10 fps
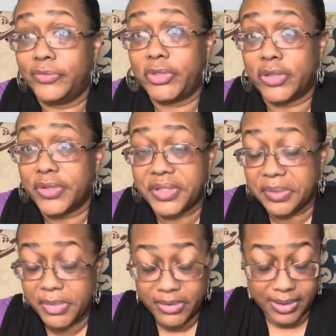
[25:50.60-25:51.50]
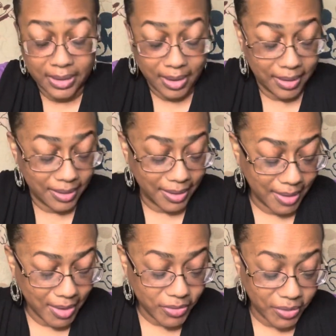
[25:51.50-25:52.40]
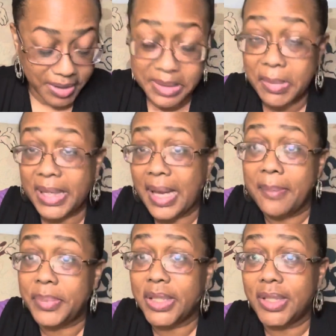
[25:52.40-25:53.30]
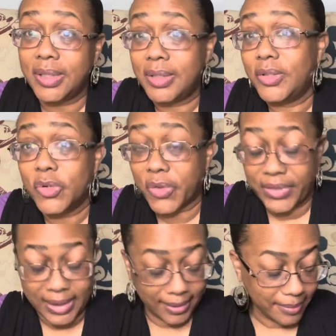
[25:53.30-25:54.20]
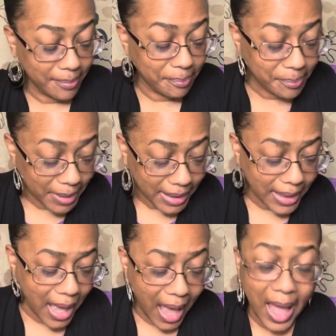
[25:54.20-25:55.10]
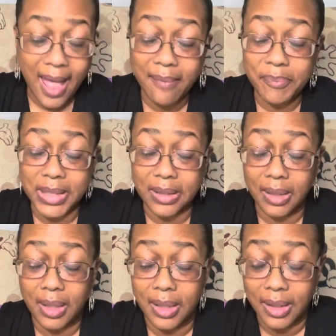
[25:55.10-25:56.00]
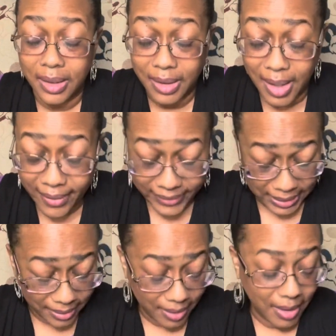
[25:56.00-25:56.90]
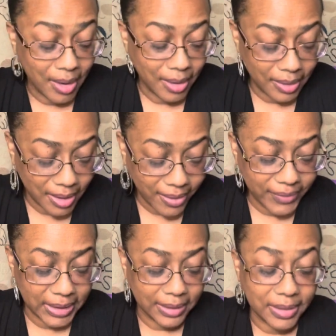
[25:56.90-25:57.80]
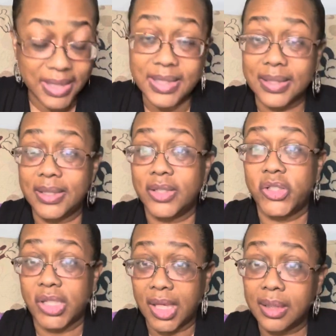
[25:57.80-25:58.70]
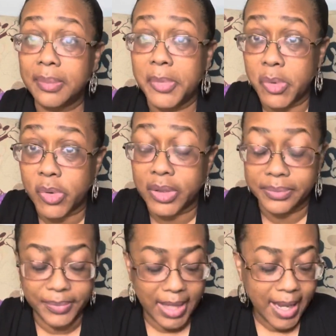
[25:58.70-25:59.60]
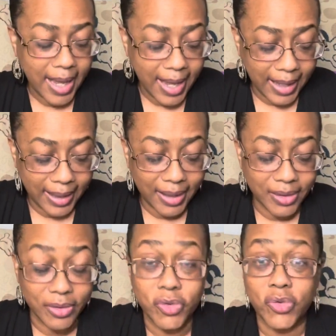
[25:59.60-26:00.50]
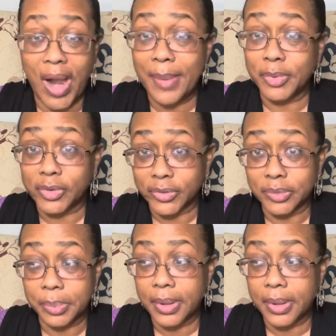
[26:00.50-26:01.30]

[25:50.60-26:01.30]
Christian music. And so this may not be your thing, but I have been loving listening to Chandler Moore and Tribal Group.